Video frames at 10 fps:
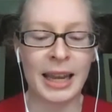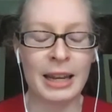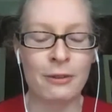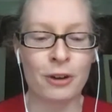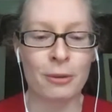
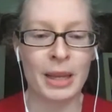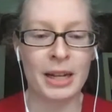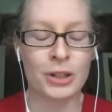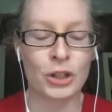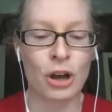Katie for a
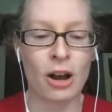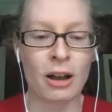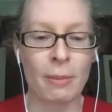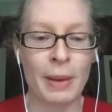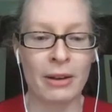minute to
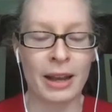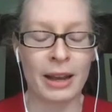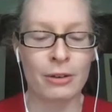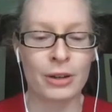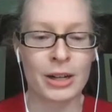talk about
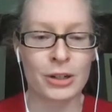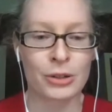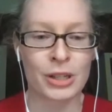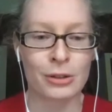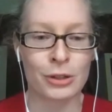how
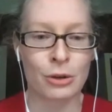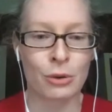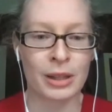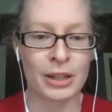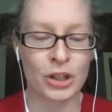National Skills
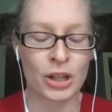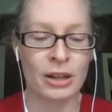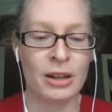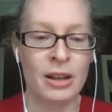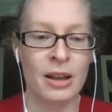Coalition